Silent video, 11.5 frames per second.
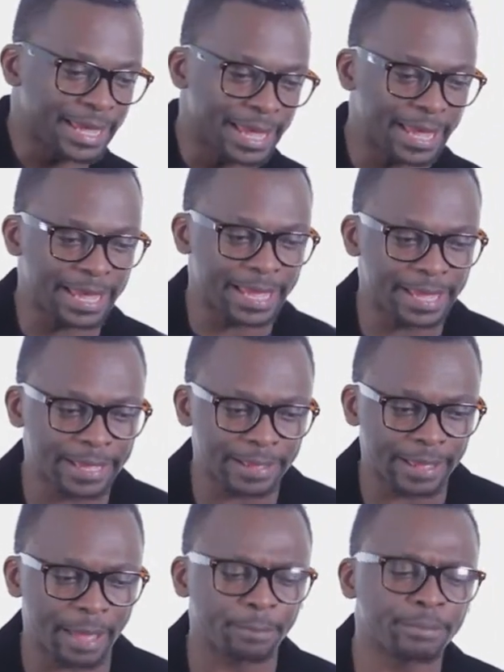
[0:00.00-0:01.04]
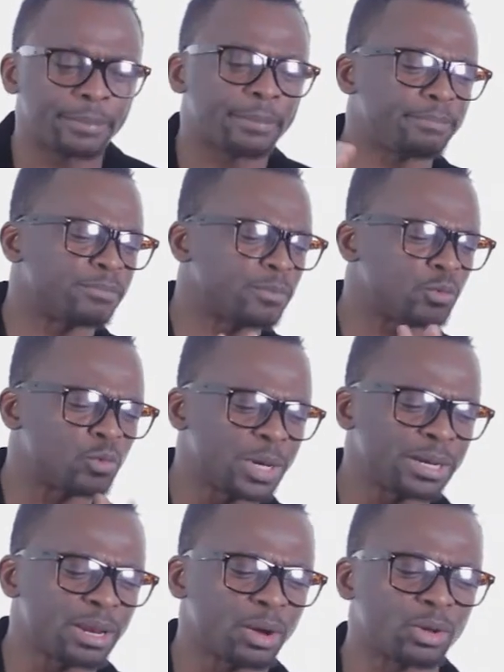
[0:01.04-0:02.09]
Uh, I'm
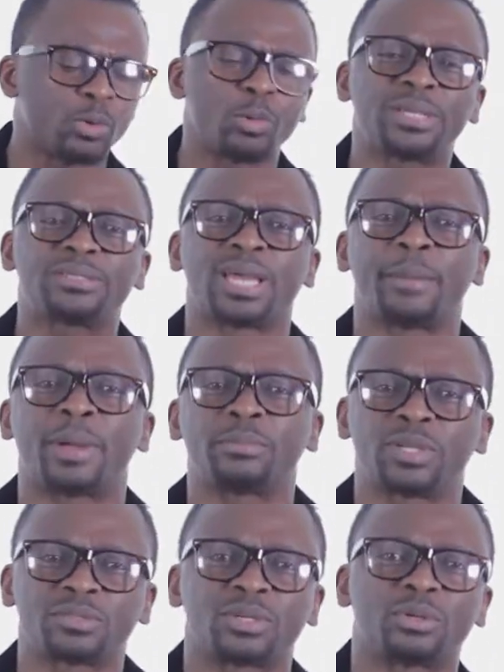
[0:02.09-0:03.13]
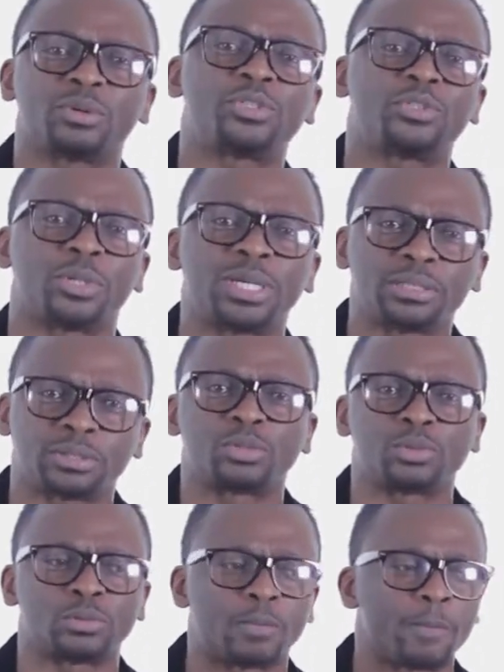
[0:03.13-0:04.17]
really not going to waste time. I'm just going to go straight
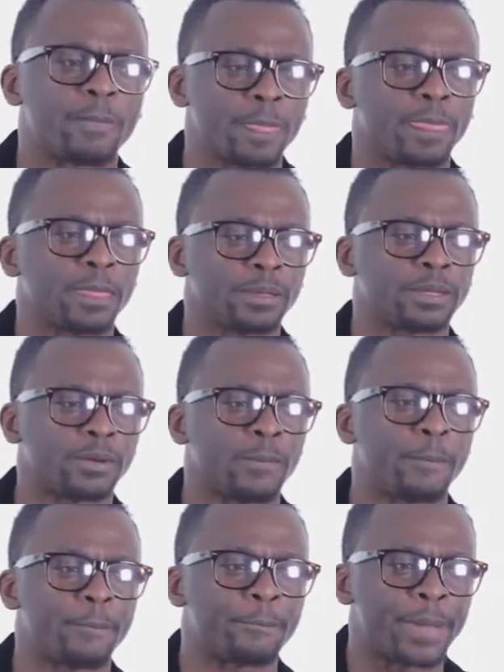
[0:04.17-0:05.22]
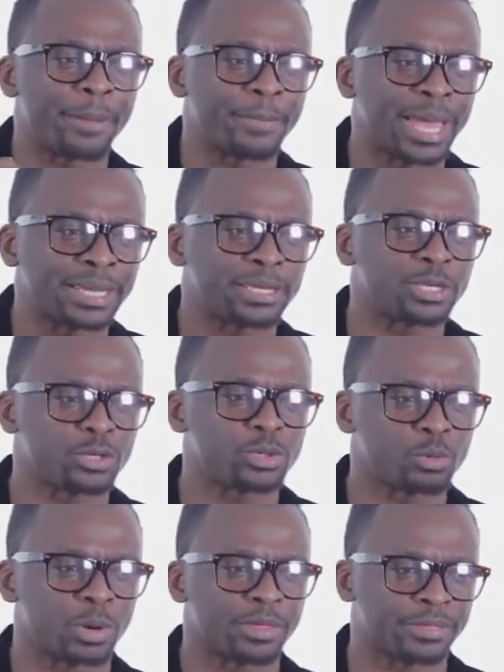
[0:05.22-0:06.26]
to, you know, my, my
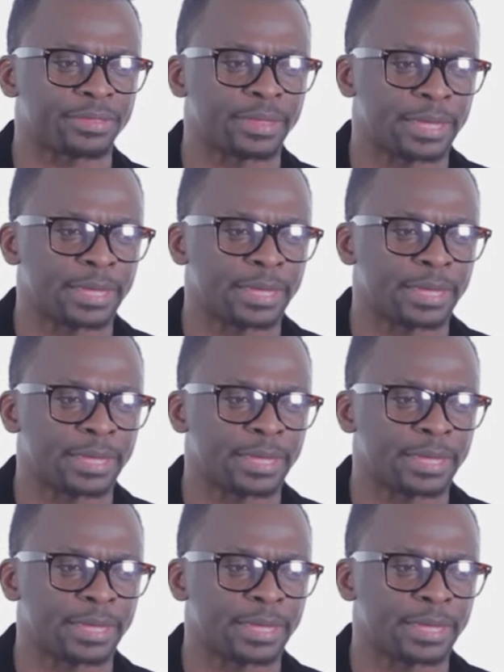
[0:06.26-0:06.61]
issue with